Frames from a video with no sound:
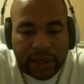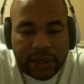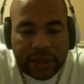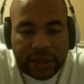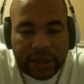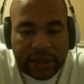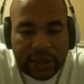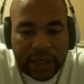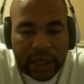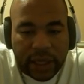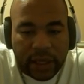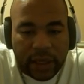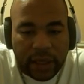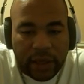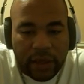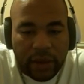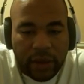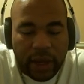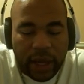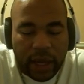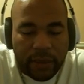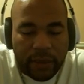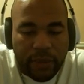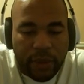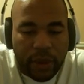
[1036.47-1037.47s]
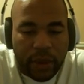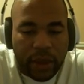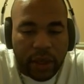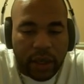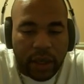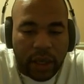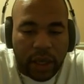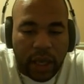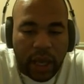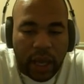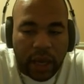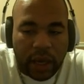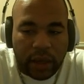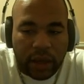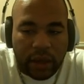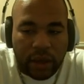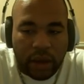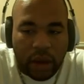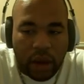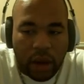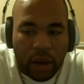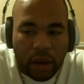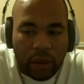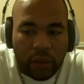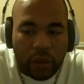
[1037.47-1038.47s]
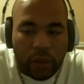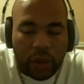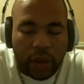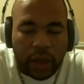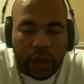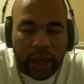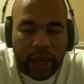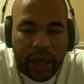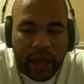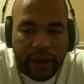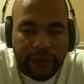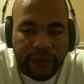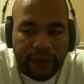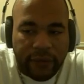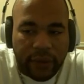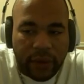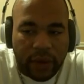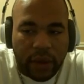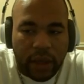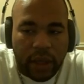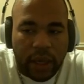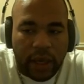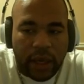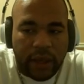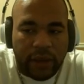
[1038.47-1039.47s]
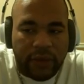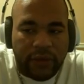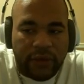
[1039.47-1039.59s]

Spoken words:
because it's like you got to put in a lot of good hard work and effort,